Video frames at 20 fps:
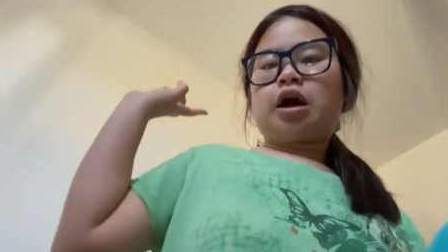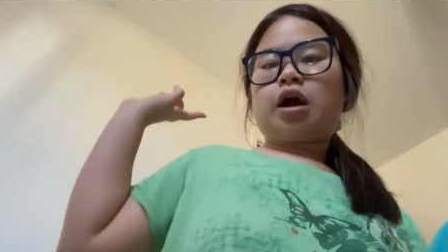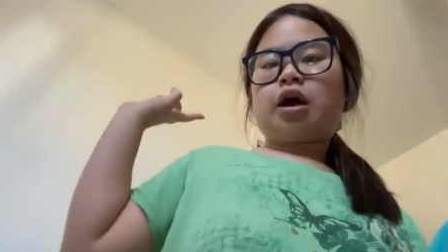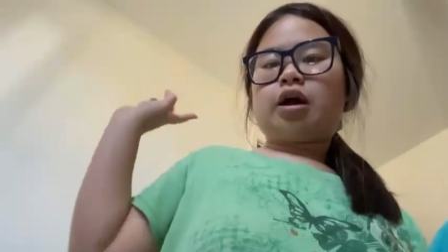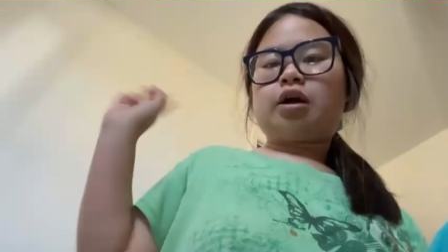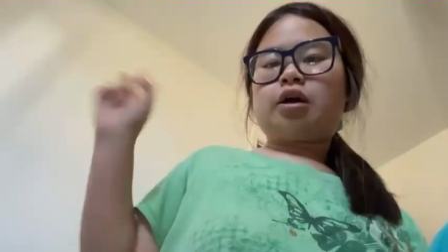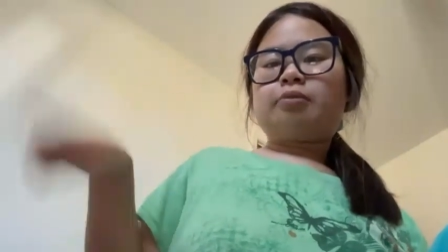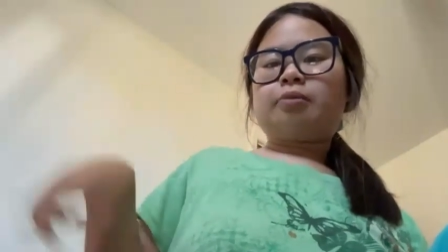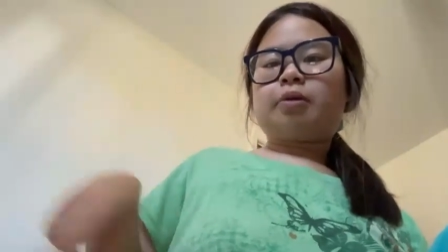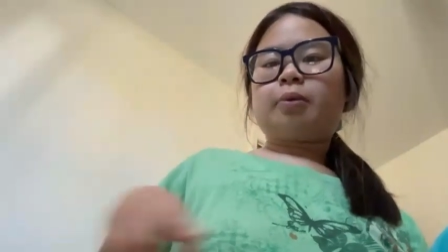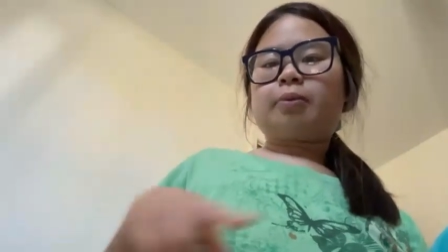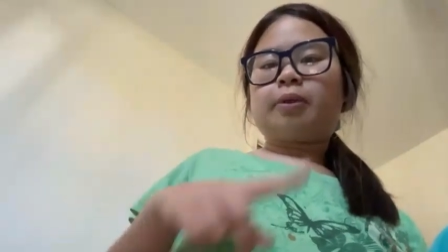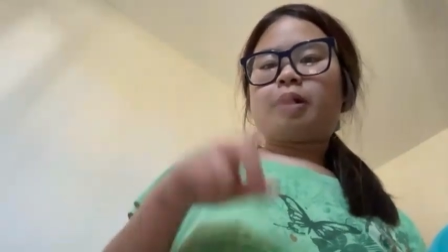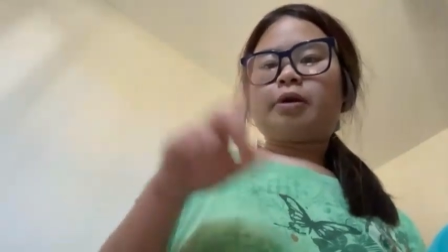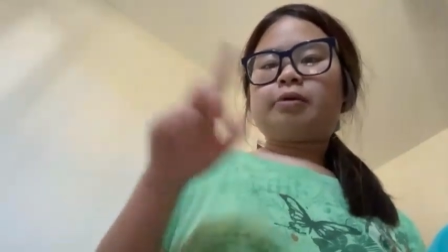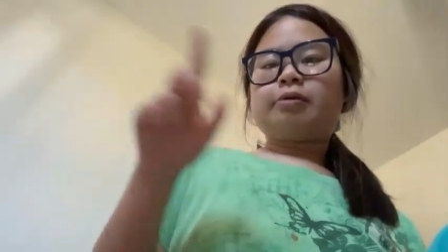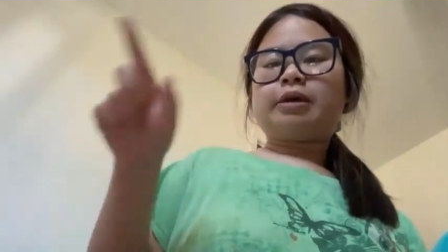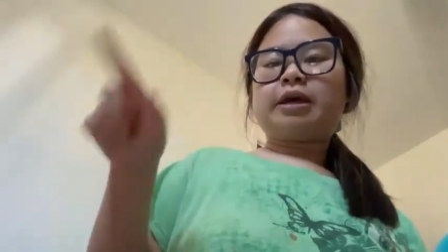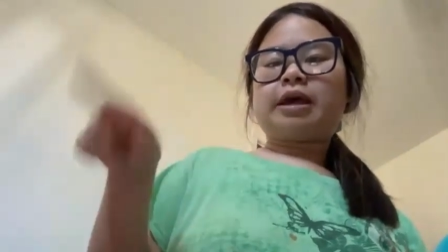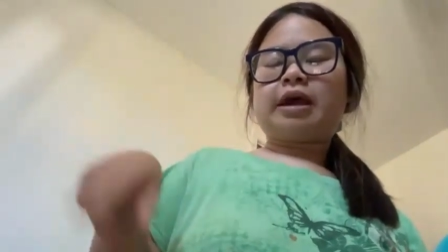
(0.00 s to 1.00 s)
I'll
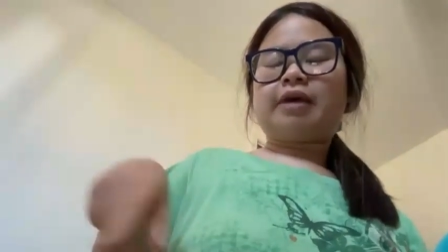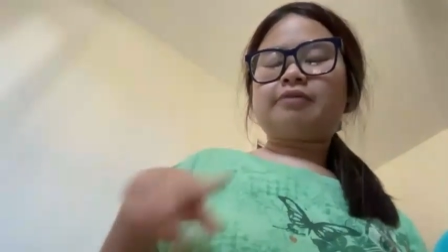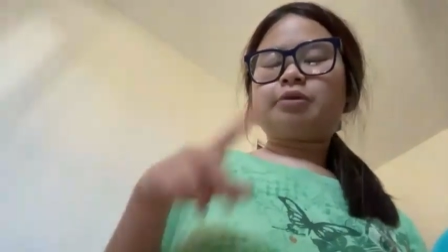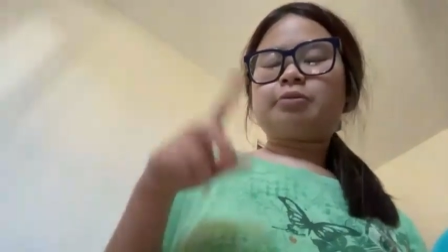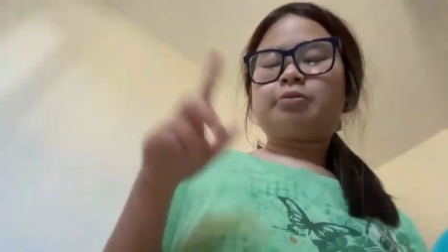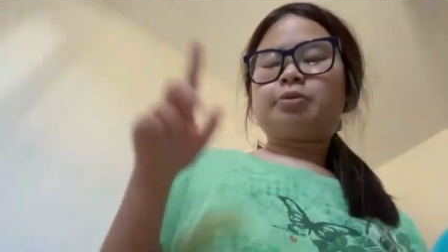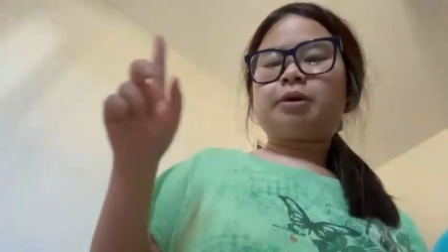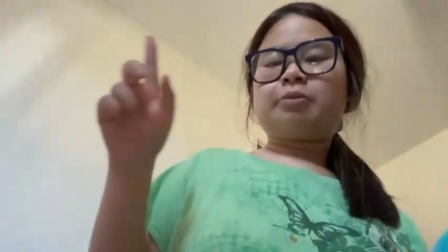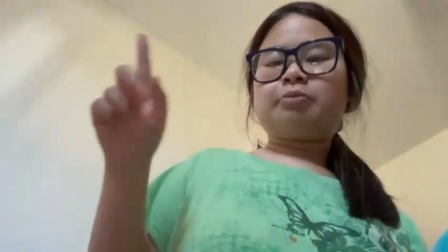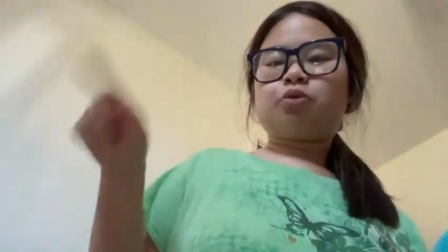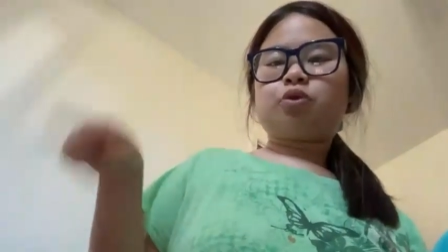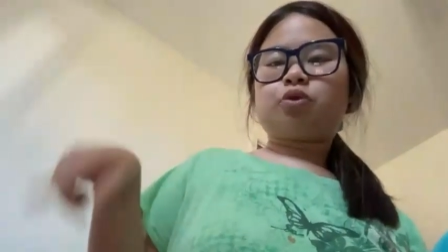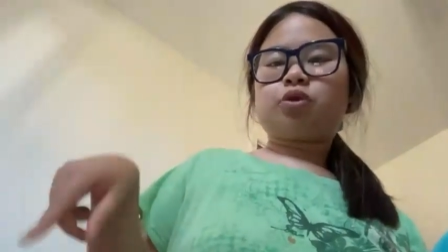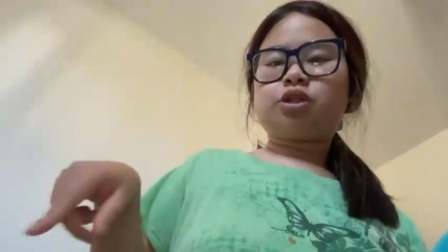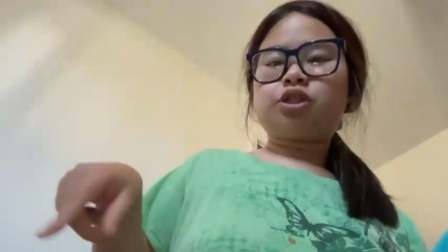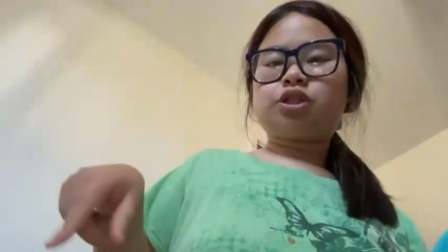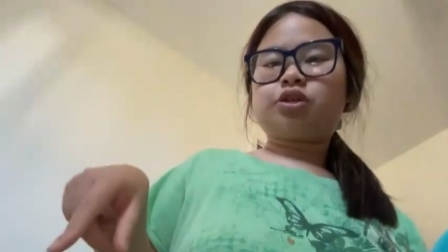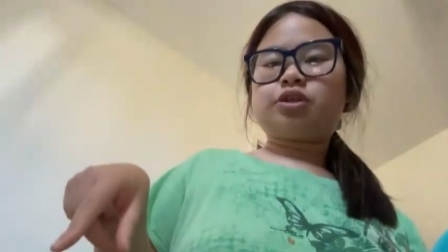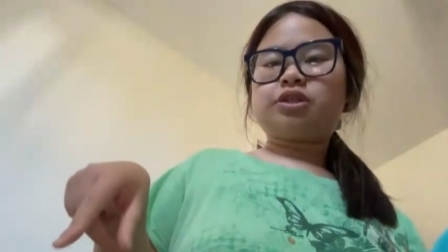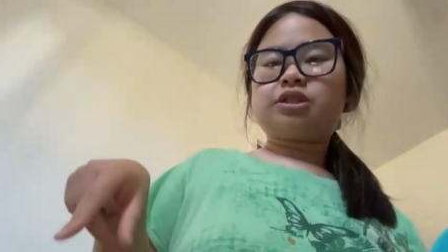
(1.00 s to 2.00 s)
probably have to bring more
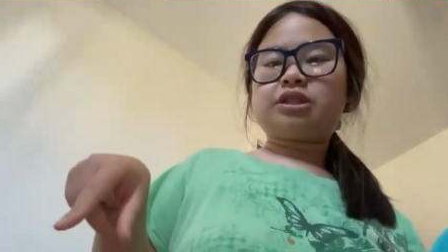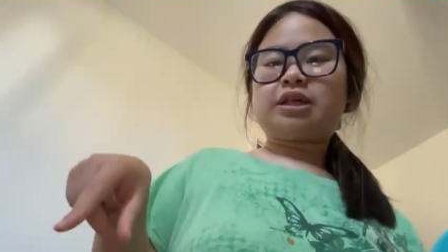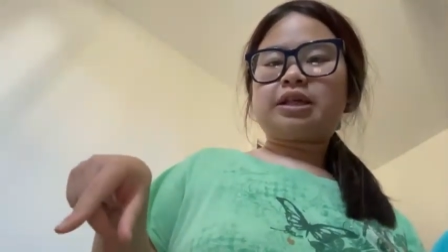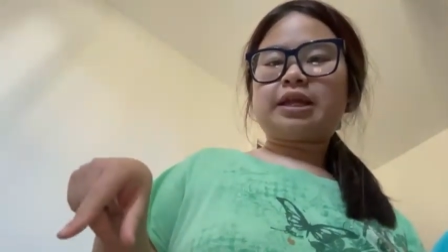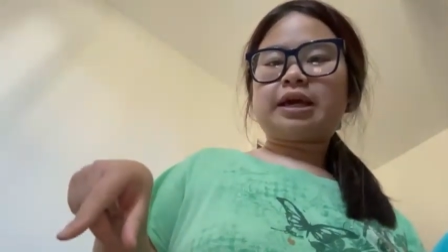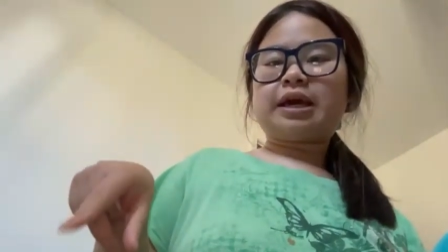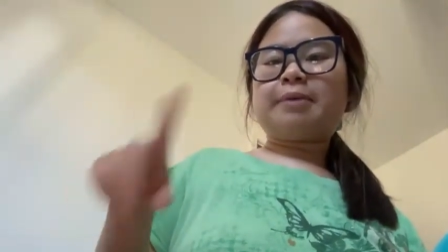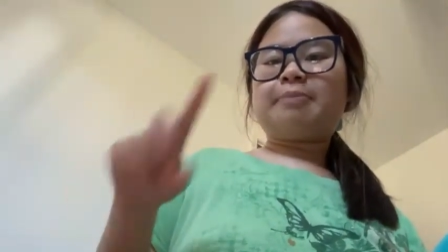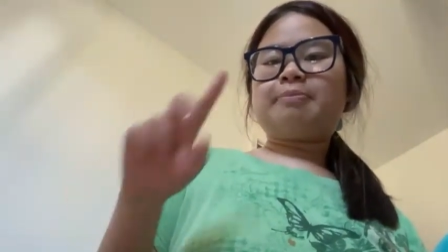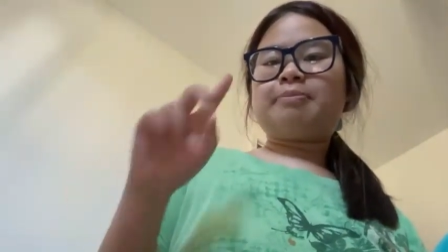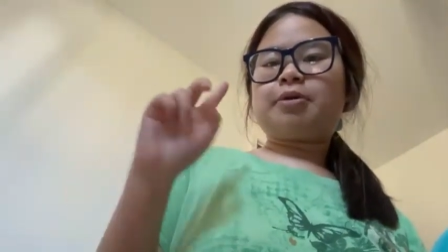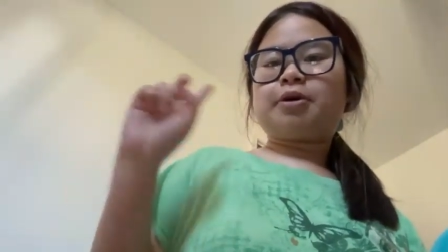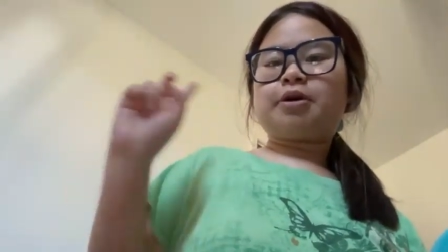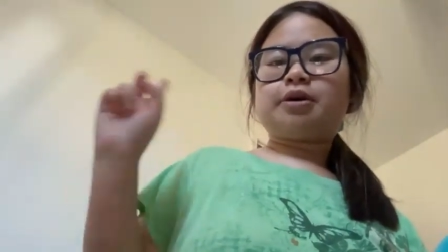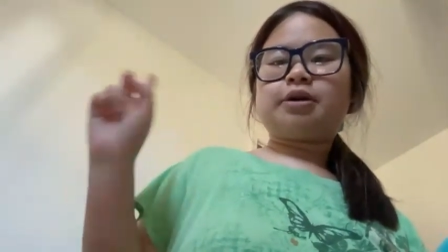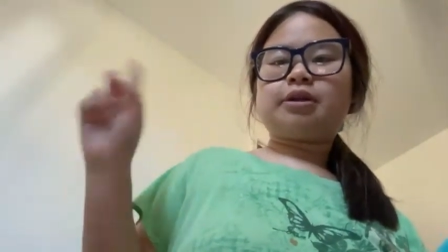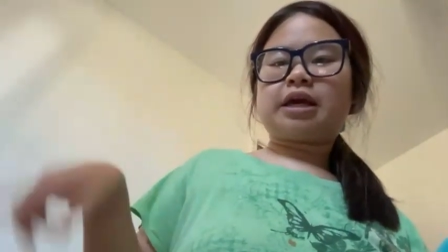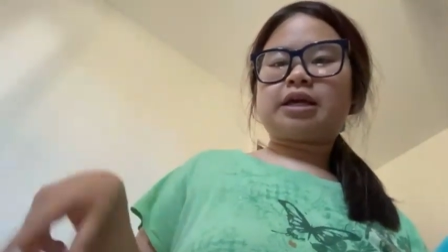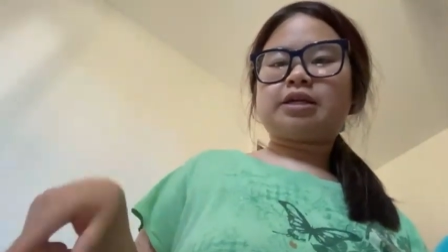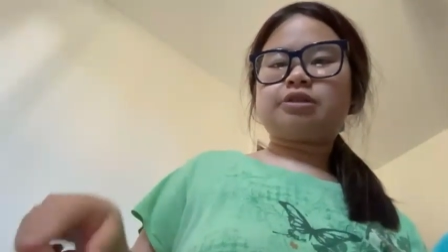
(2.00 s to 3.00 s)
shirts than that,
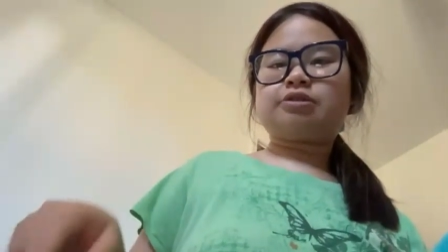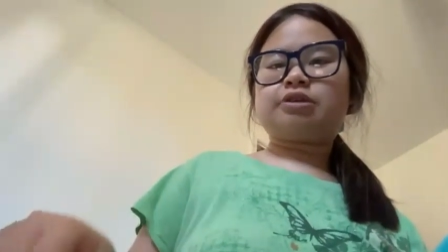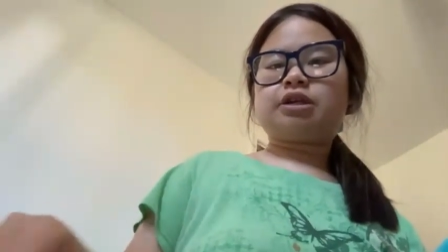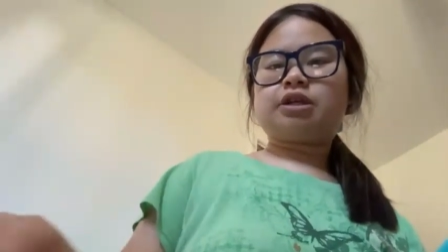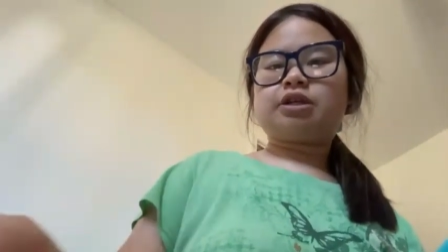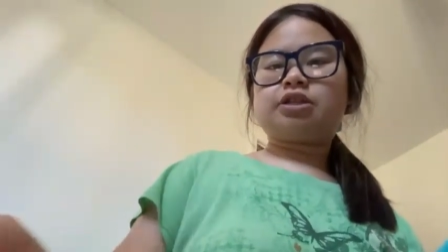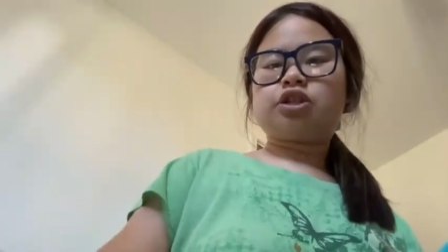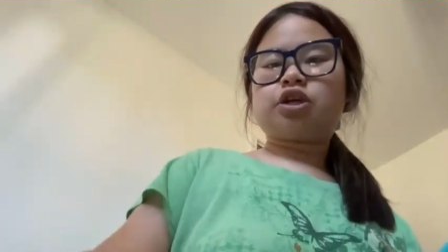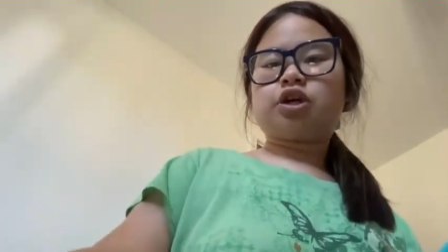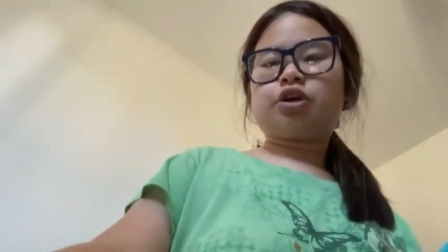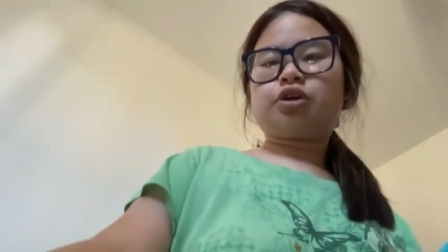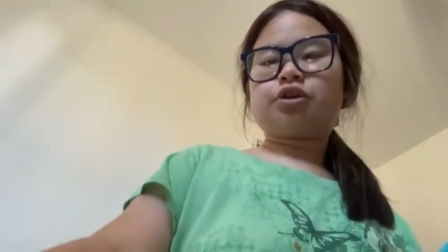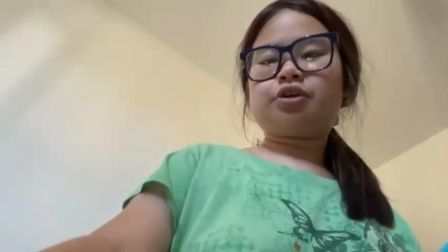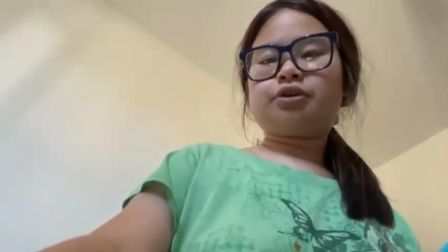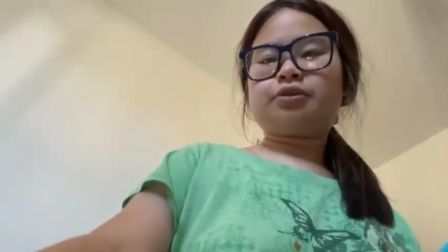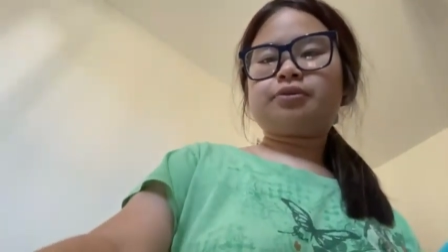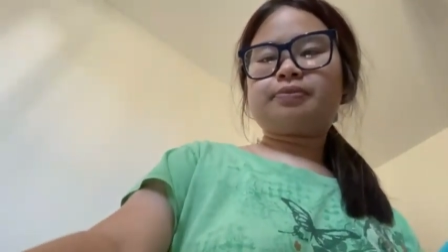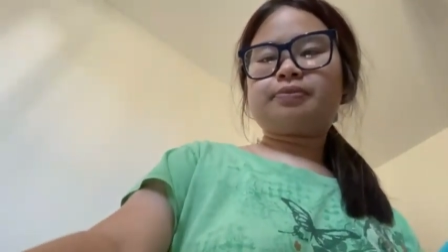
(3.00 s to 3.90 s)
but that's a start.